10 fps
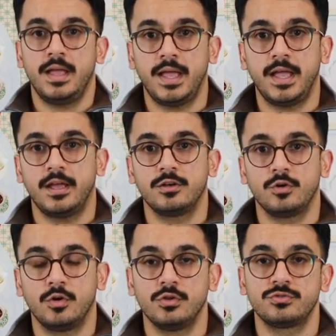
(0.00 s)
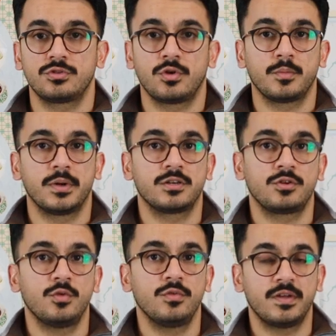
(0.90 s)
and also talk about
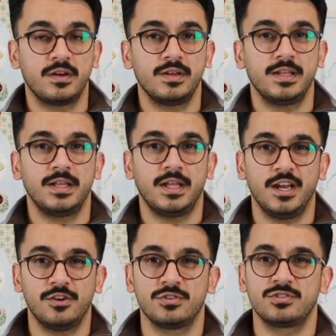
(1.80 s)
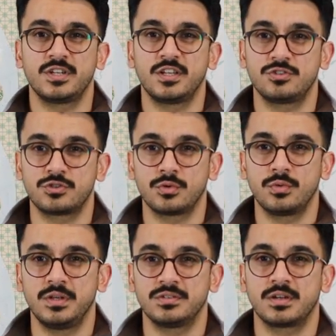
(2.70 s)
two very interesting
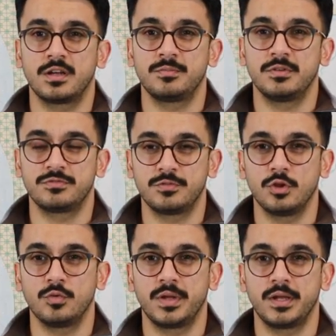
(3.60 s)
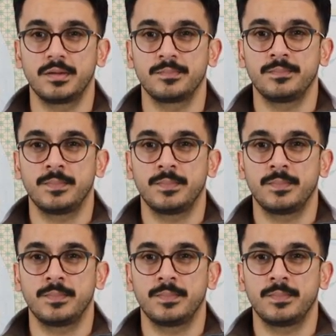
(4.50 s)
stories that I've been following